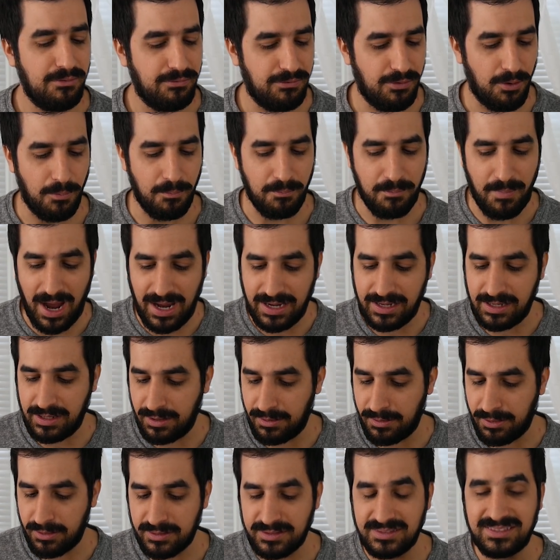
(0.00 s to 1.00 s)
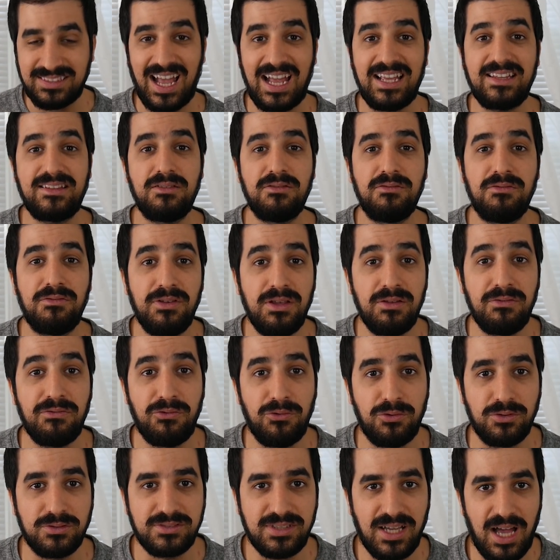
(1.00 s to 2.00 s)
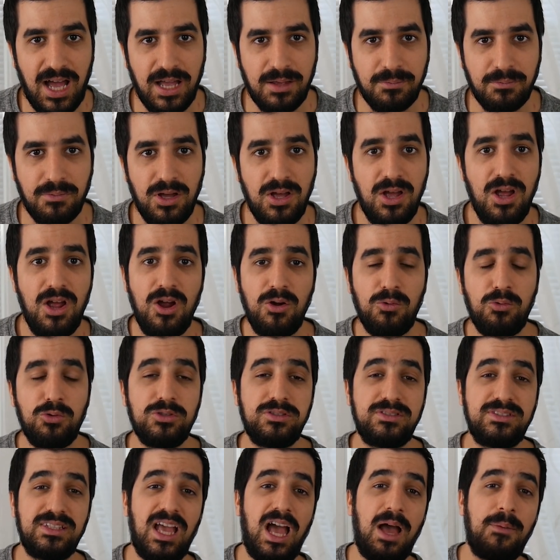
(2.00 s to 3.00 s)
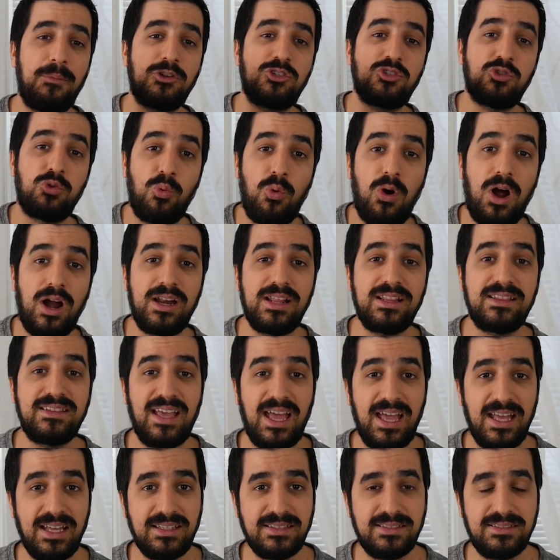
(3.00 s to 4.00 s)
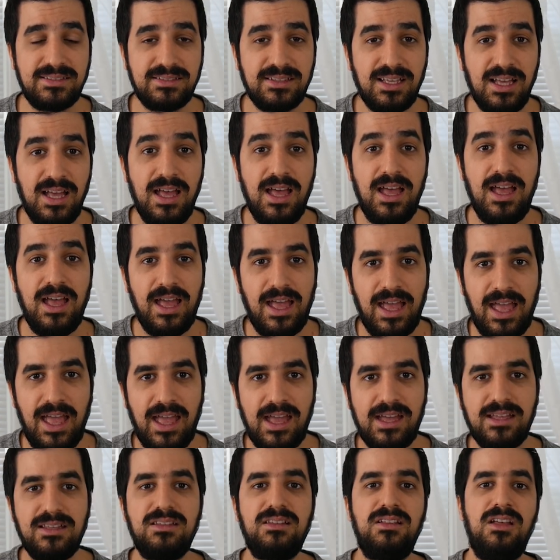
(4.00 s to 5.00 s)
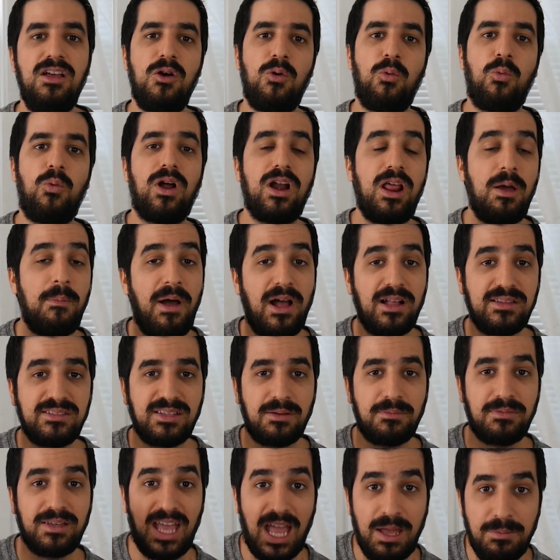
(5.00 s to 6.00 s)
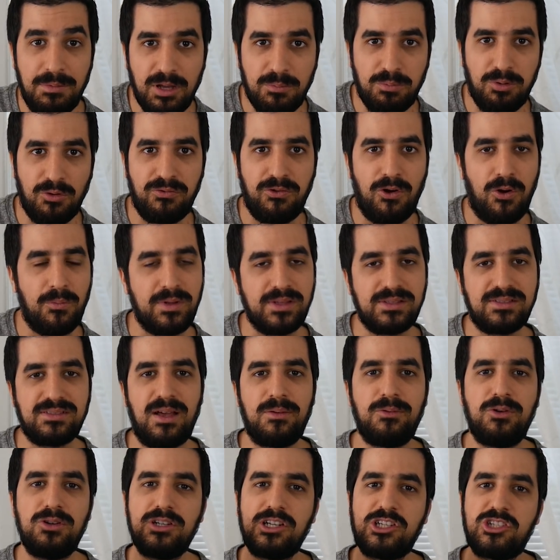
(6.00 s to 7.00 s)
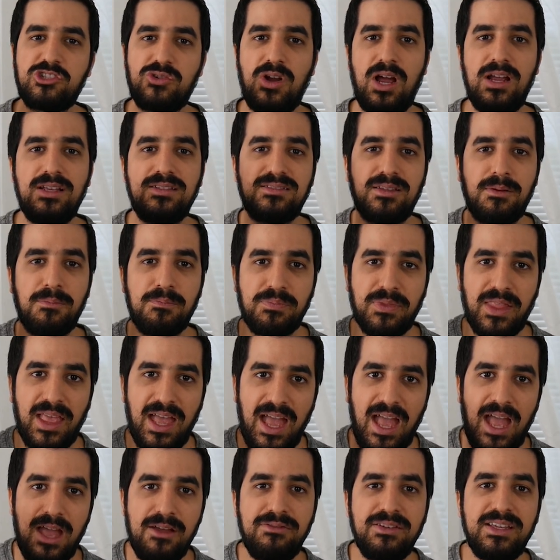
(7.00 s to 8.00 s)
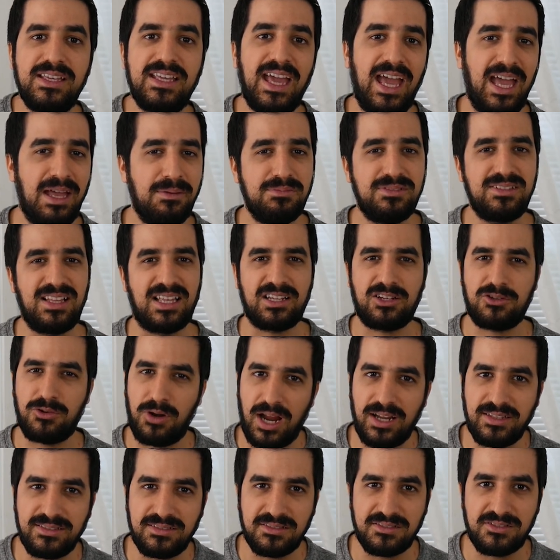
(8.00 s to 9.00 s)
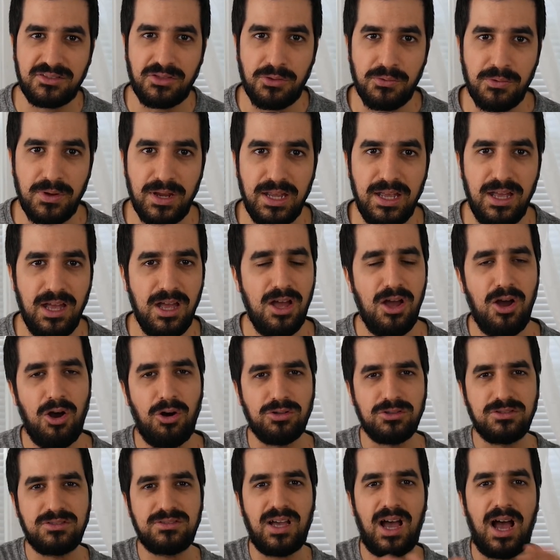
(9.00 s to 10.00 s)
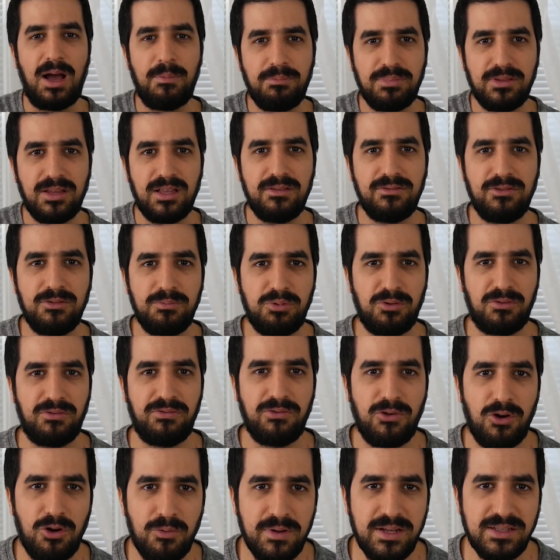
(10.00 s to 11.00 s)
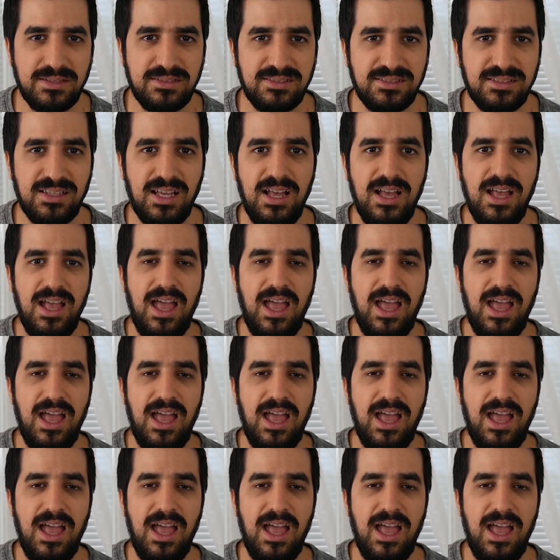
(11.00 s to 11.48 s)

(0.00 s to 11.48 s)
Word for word: from mining this Titan V full time. We'll see how much watt it takes, and what about some gaming performance? I'm gonna try some heavy games like Crysis 3 on top level performance